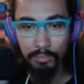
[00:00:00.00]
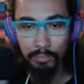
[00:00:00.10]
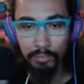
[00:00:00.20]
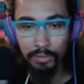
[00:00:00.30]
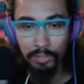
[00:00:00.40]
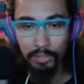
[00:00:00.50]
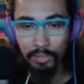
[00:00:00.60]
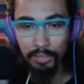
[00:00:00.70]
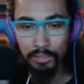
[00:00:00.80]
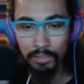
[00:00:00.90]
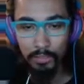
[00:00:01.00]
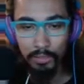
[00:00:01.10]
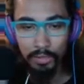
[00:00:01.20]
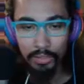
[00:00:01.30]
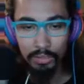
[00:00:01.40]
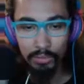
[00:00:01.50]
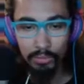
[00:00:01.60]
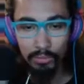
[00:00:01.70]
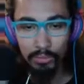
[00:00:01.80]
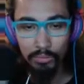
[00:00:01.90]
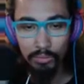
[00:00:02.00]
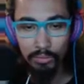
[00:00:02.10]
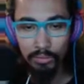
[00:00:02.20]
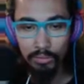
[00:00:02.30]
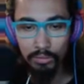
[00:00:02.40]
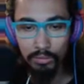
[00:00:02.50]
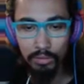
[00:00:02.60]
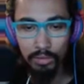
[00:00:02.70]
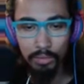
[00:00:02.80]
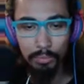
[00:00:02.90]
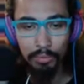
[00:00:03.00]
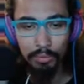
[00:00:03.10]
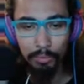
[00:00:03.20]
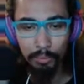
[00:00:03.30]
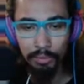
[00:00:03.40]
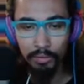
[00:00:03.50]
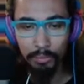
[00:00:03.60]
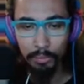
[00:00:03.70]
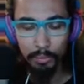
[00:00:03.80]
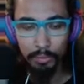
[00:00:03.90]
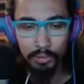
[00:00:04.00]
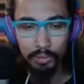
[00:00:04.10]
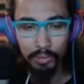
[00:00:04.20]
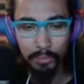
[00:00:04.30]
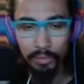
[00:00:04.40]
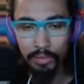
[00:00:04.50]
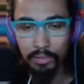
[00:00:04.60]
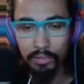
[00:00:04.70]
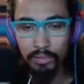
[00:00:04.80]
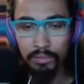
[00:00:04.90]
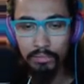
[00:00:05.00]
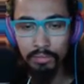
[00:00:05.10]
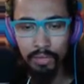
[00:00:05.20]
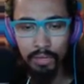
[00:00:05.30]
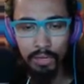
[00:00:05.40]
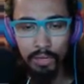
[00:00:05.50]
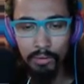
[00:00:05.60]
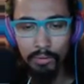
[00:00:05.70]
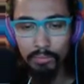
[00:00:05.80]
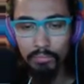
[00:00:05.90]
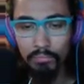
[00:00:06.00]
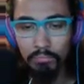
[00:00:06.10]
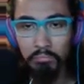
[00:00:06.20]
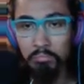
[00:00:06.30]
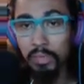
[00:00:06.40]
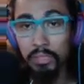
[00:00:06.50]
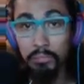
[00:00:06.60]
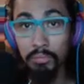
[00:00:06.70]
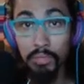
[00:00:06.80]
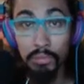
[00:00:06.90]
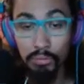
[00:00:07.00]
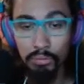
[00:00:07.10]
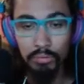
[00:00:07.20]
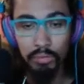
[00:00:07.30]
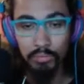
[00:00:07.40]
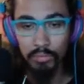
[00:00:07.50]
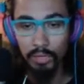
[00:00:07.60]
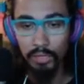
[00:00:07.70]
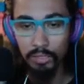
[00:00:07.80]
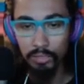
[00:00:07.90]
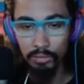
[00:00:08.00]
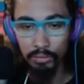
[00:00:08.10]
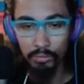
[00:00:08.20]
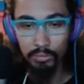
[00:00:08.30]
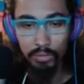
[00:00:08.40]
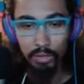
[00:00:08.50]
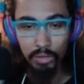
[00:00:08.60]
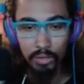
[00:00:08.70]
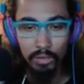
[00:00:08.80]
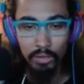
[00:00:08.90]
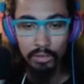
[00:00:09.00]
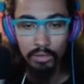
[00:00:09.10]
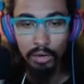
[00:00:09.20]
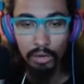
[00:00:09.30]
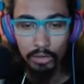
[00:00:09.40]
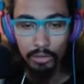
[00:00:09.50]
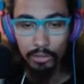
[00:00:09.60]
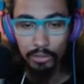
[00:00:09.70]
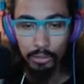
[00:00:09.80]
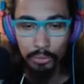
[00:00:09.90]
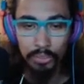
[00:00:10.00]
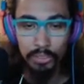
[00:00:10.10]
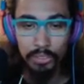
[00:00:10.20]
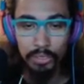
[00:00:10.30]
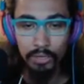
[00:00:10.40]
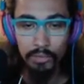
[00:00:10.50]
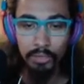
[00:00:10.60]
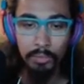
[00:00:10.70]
But let's get back to a previous point I was talking about earlier, how possibly you could have gotten into cars or tuning in general.